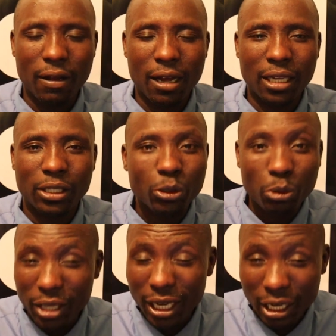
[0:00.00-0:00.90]
uh,
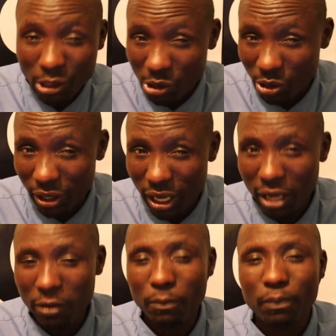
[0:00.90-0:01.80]
Sweden is also
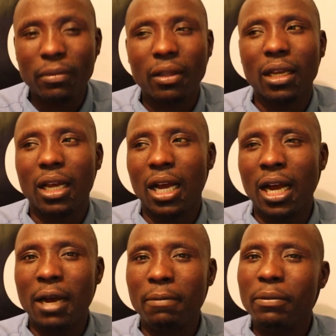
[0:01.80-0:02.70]
here.
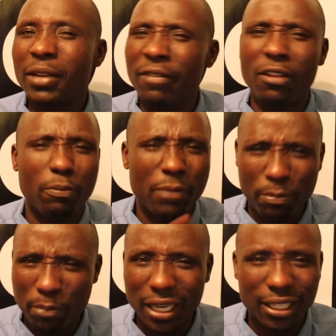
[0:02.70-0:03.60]
Uh,
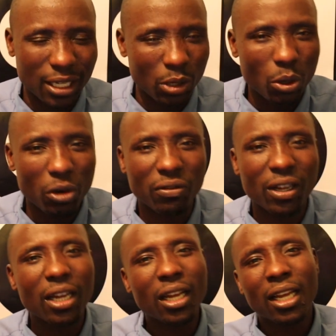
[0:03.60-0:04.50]
development partners and all
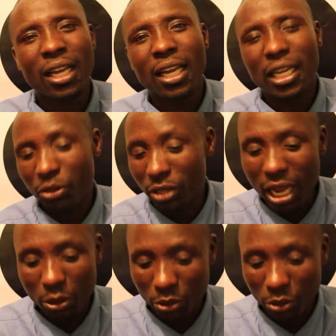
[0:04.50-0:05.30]
over. And today I